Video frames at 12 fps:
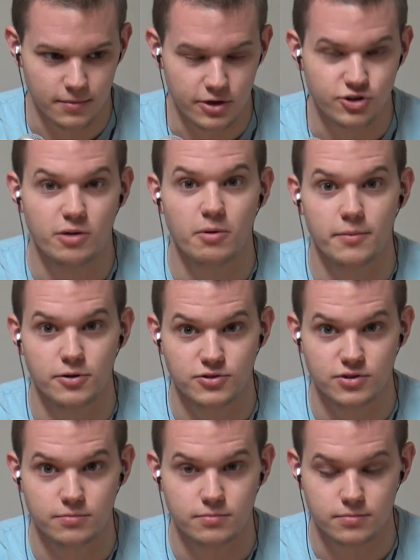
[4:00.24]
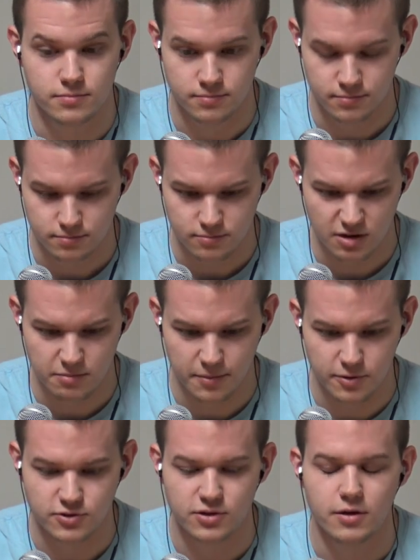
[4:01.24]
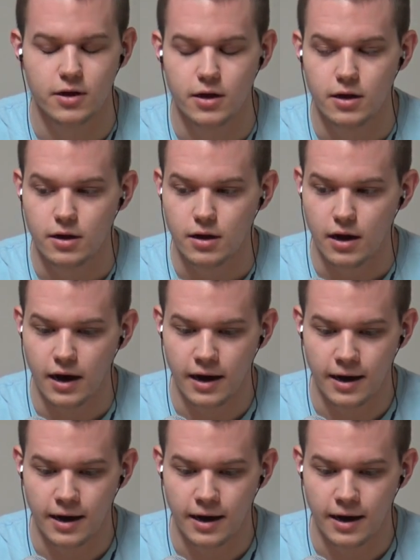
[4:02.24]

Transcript: turbo boost. Turbo boost in